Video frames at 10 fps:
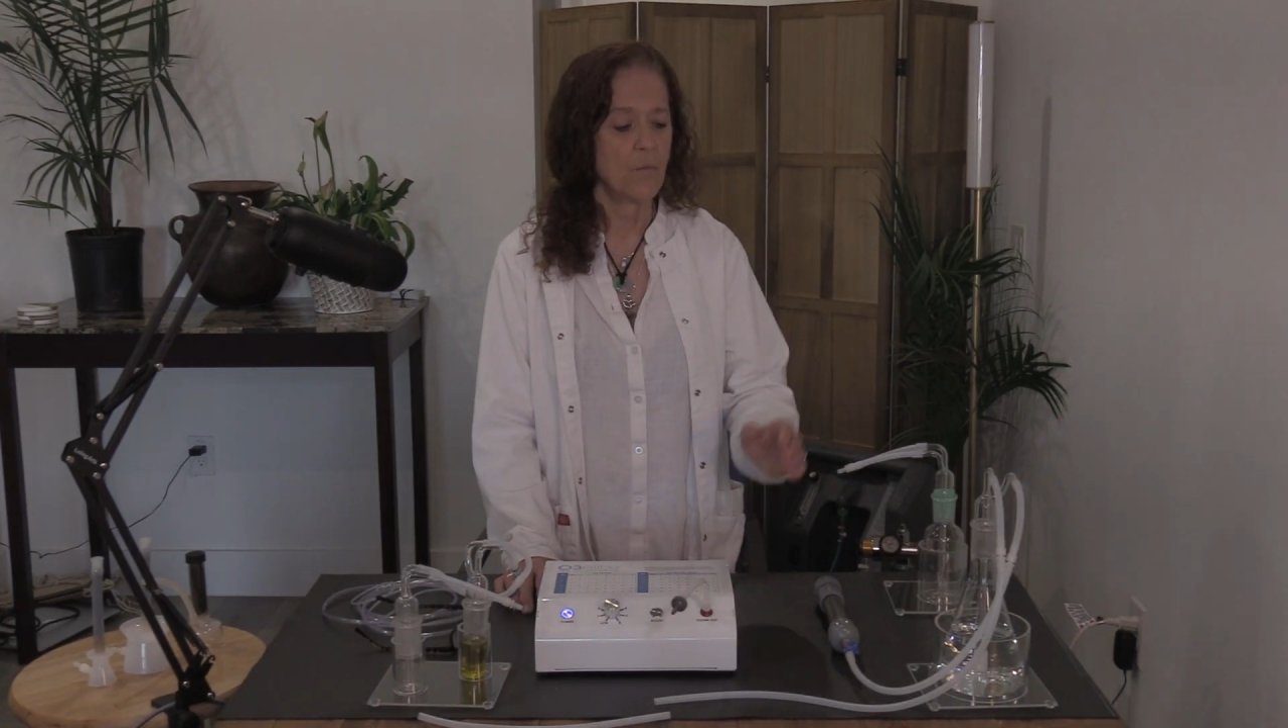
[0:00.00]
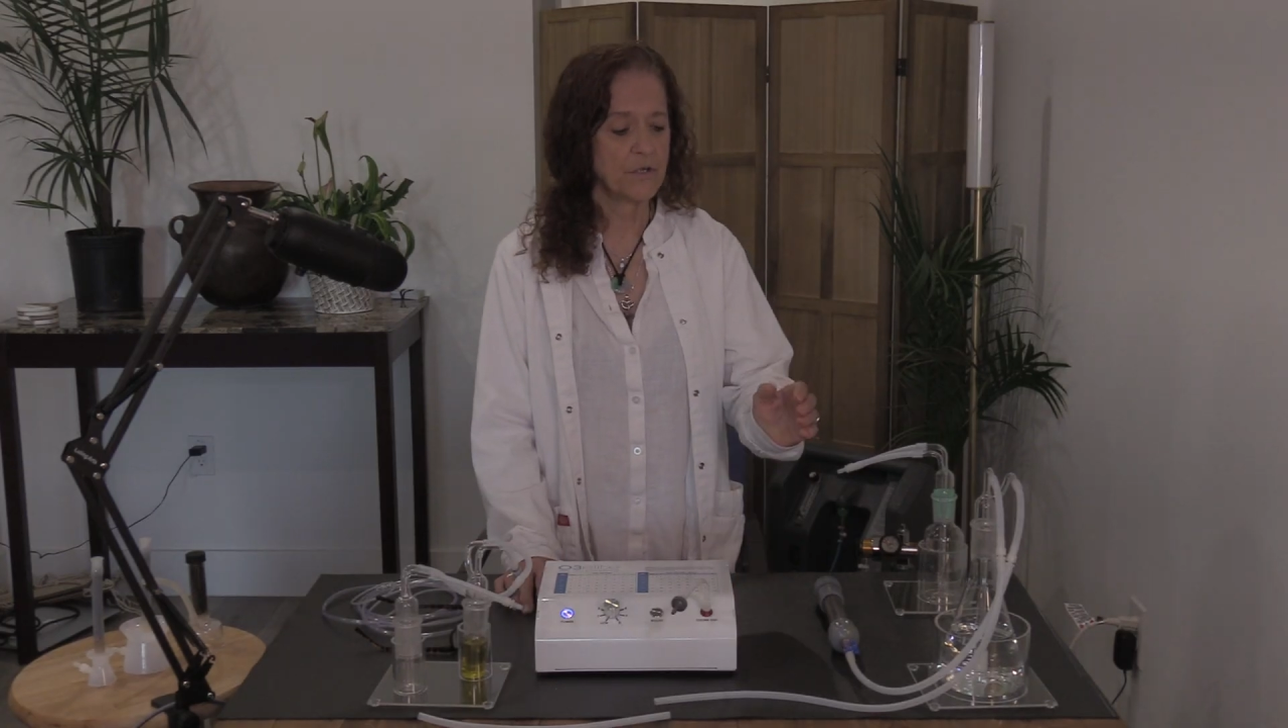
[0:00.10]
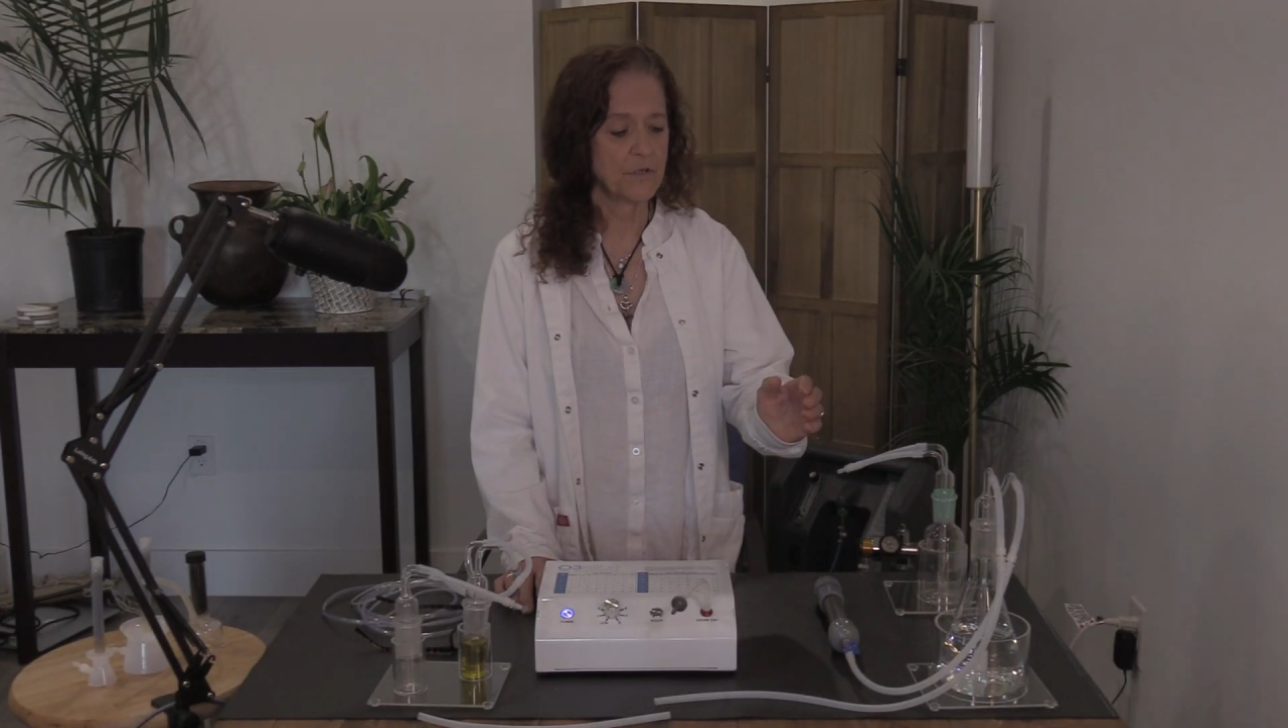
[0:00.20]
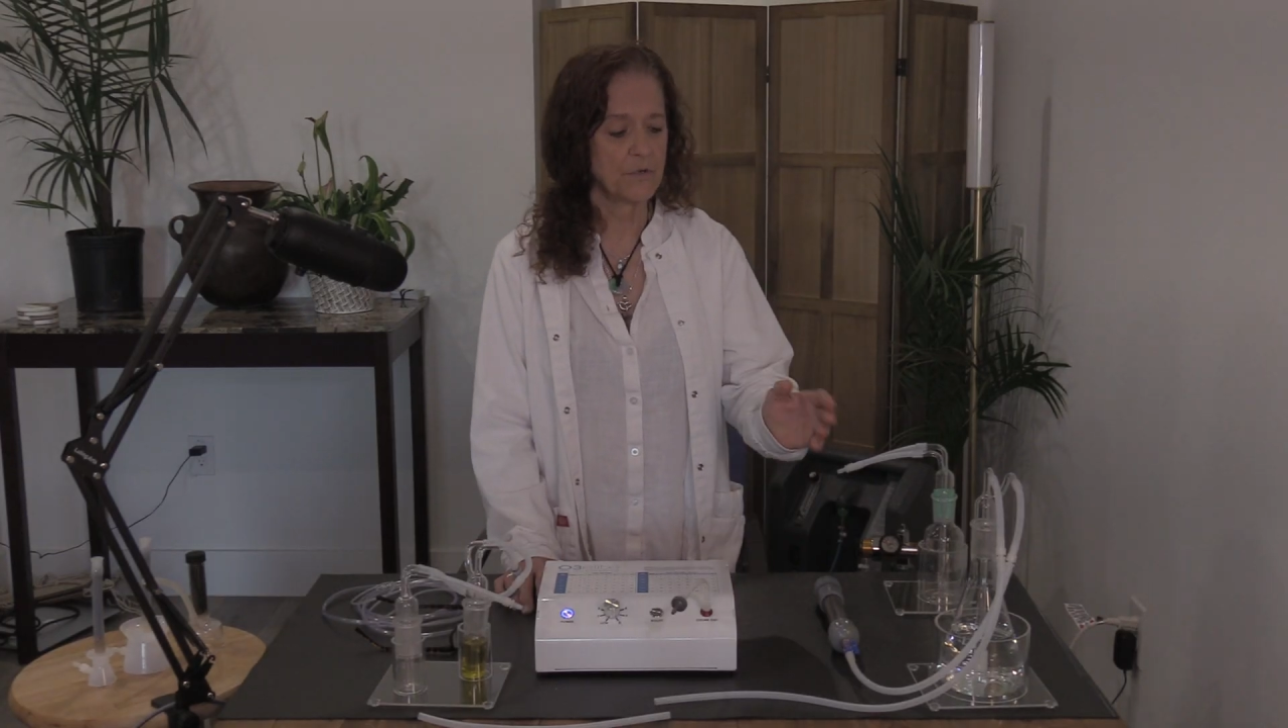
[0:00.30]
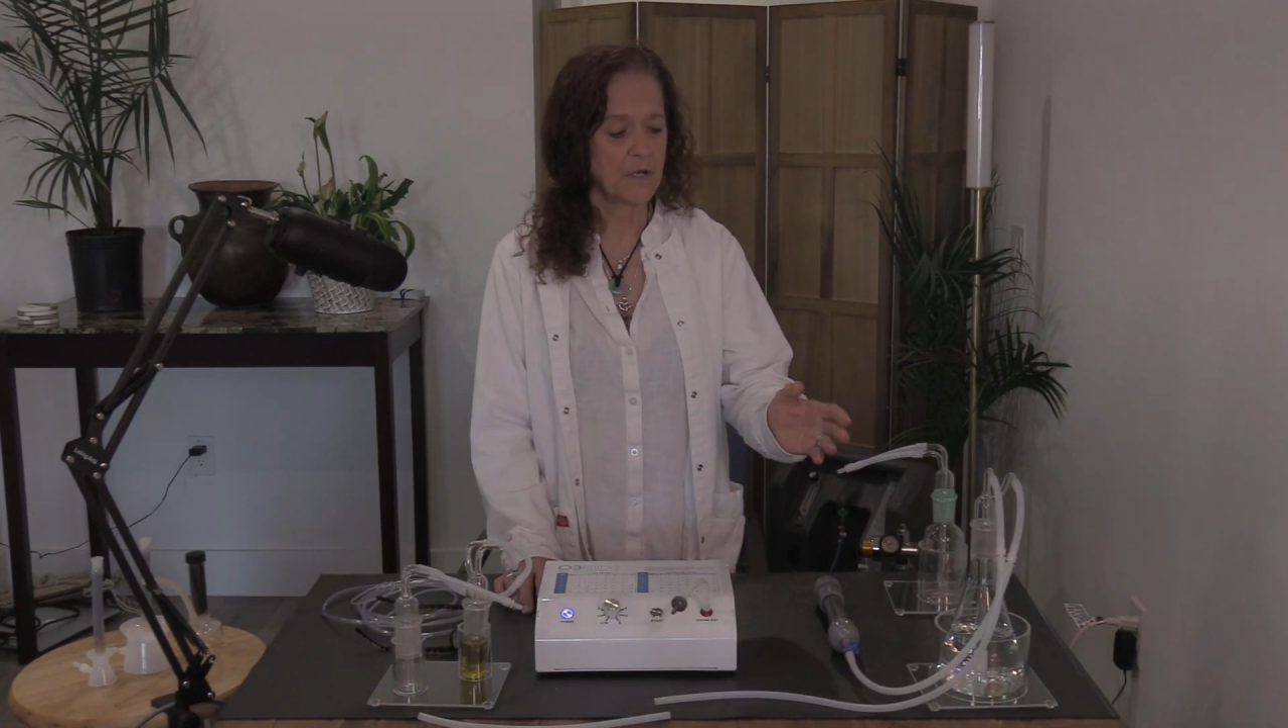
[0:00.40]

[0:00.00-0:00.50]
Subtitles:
When you're